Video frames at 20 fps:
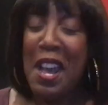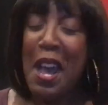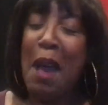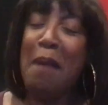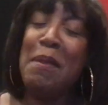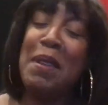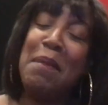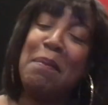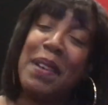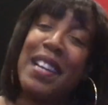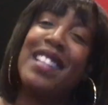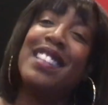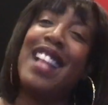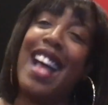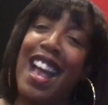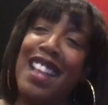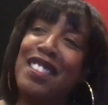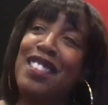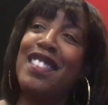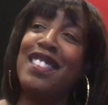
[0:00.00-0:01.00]
I mean, but
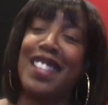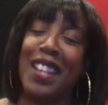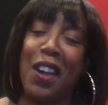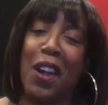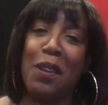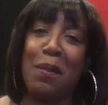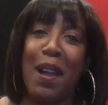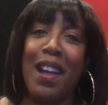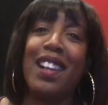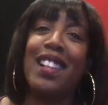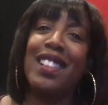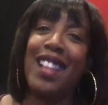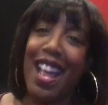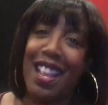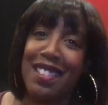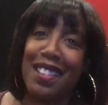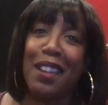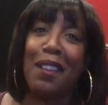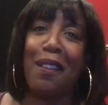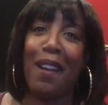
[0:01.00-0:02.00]
cla- I shouldn't say hard rock.
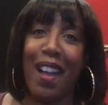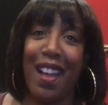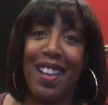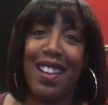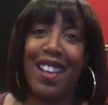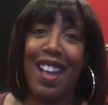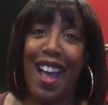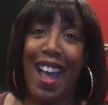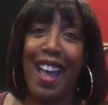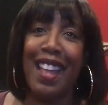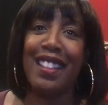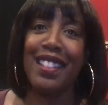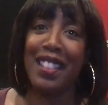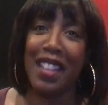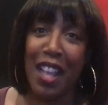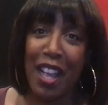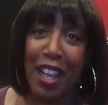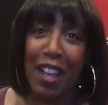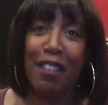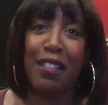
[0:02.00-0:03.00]
Classic rock. I
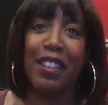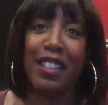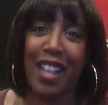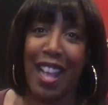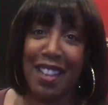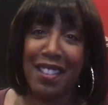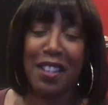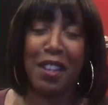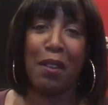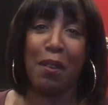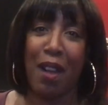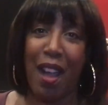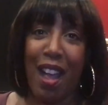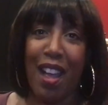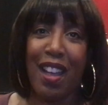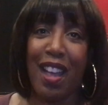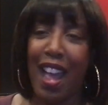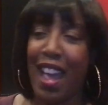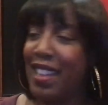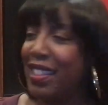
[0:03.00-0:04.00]
love classic
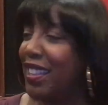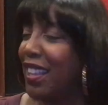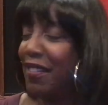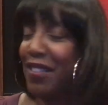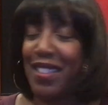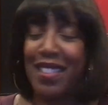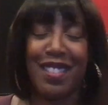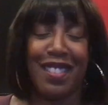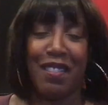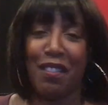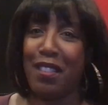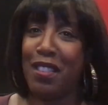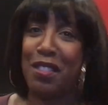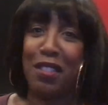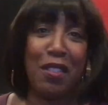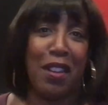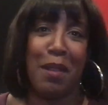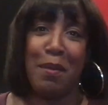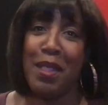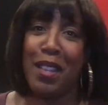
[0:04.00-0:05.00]
rock. I love just
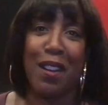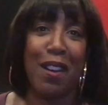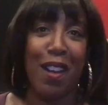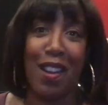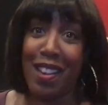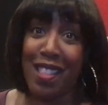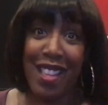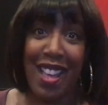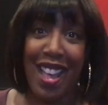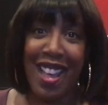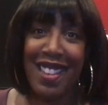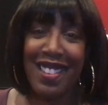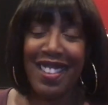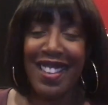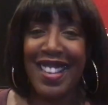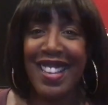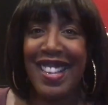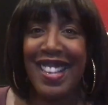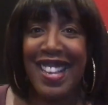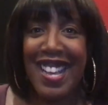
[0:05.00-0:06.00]
screaming the car to that.
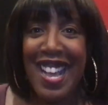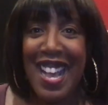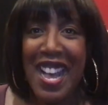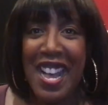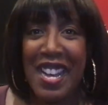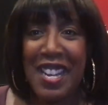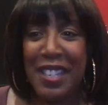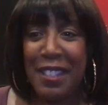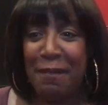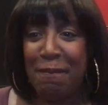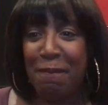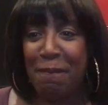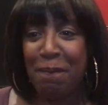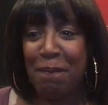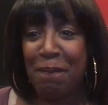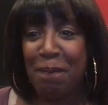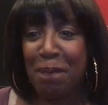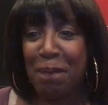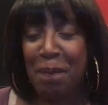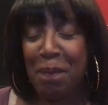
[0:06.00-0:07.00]
Um,
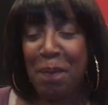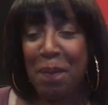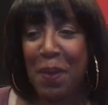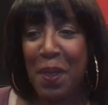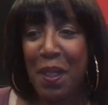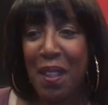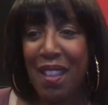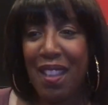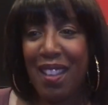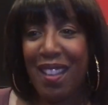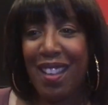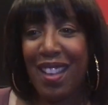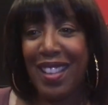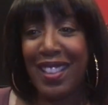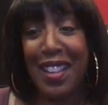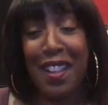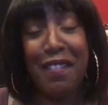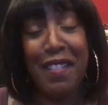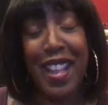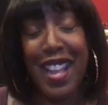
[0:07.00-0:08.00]
I
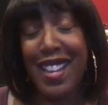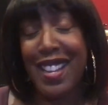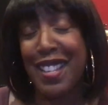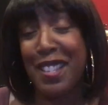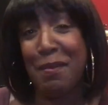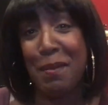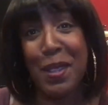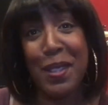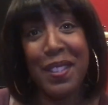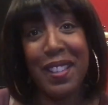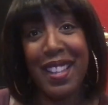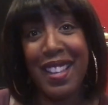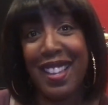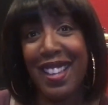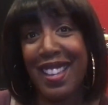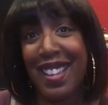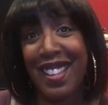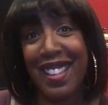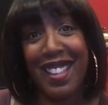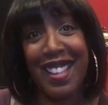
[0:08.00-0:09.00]
love '80s
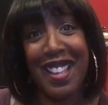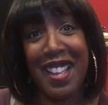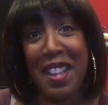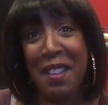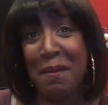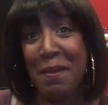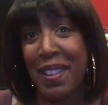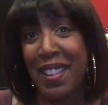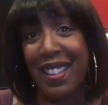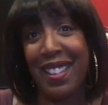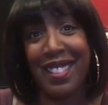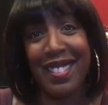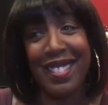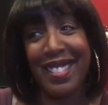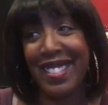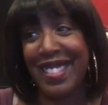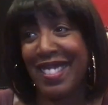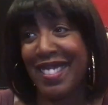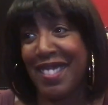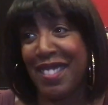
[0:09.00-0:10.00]
music. I
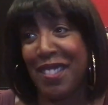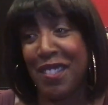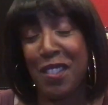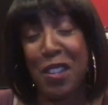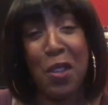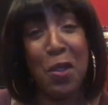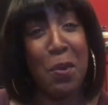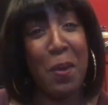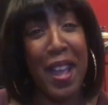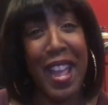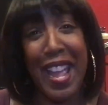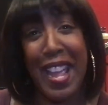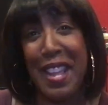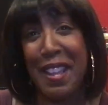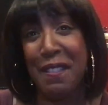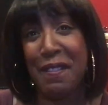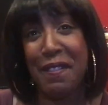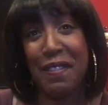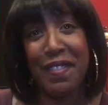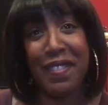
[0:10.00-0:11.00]
mean, new
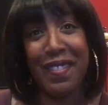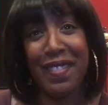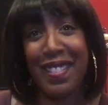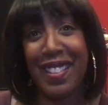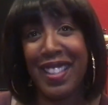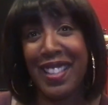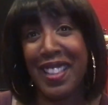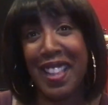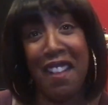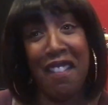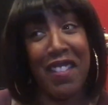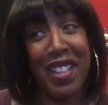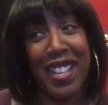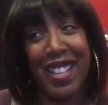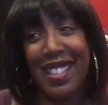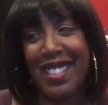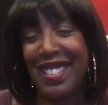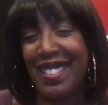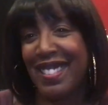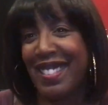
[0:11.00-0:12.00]
wave. I love
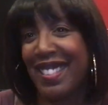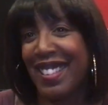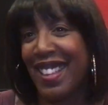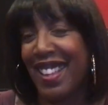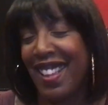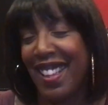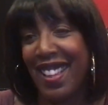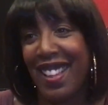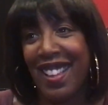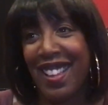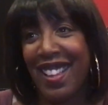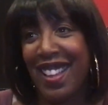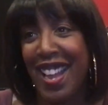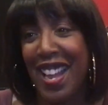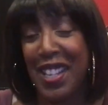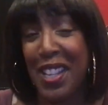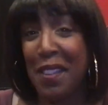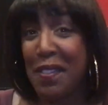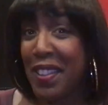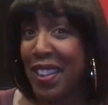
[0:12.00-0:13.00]
it.
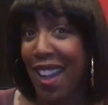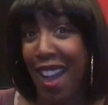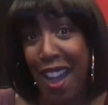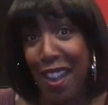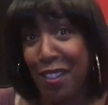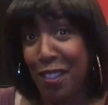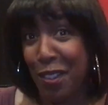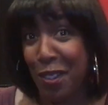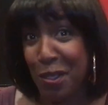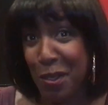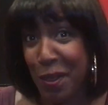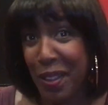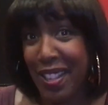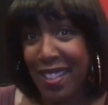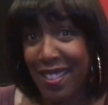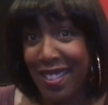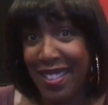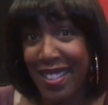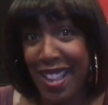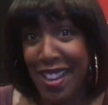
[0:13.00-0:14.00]
I love the Cocteau Twins.